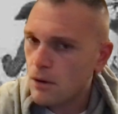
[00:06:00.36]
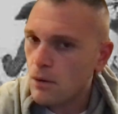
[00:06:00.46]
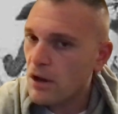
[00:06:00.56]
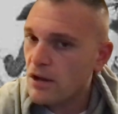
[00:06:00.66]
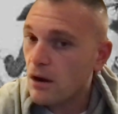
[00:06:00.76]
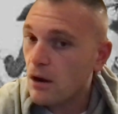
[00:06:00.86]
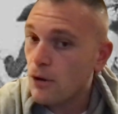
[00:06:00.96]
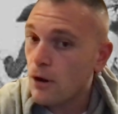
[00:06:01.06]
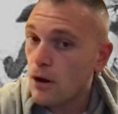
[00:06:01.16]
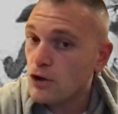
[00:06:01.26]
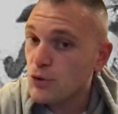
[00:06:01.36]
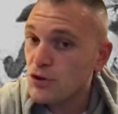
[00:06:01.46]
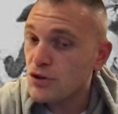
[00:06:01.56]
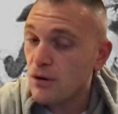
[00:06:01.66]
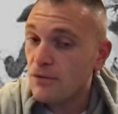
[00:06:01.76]
Like other
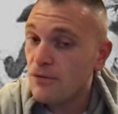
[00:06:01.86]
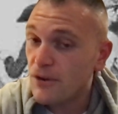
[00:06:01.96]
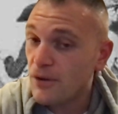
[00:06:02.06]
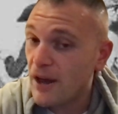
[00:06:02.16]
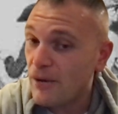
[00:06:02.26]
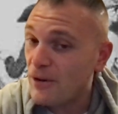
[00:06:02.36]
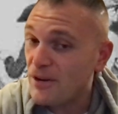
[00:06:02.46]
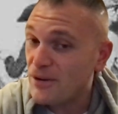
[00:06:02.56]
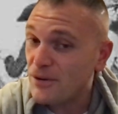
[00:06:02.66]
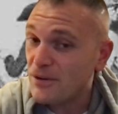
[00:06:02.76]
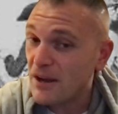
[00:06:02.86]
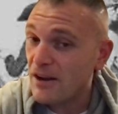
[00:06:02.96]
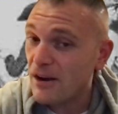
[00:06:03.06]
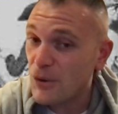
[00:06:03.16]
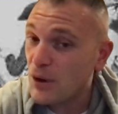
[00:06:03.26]
countries don't feel that way, dude.
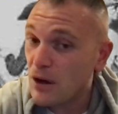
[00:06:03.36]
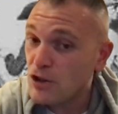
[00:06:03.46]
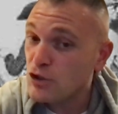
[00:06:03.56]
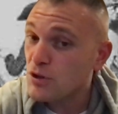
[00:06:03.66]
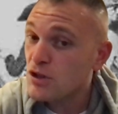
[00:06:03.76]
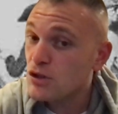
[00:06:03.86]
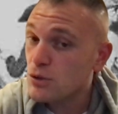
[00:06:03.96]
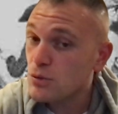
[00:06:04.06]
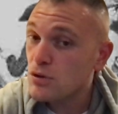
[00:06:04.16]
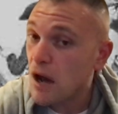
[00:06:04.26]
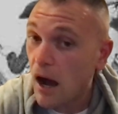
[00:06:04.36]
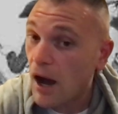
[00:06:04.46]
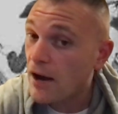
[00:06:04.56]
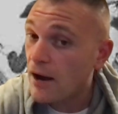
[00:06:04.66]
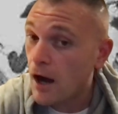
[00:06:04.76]
Like other countries do
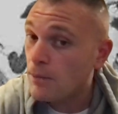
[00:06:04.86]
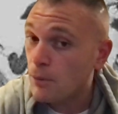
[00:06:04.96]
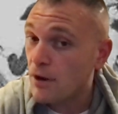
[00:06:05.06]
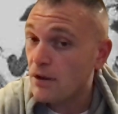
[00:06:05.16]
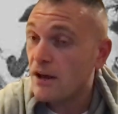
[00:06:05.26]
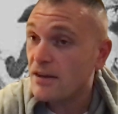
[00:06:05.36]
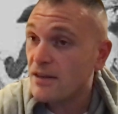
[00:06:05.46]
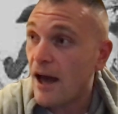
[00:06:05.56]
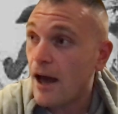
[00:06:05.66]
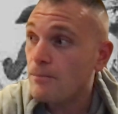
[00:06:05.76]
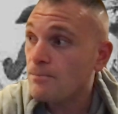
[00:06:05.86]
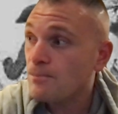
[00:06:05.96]
not operate like that.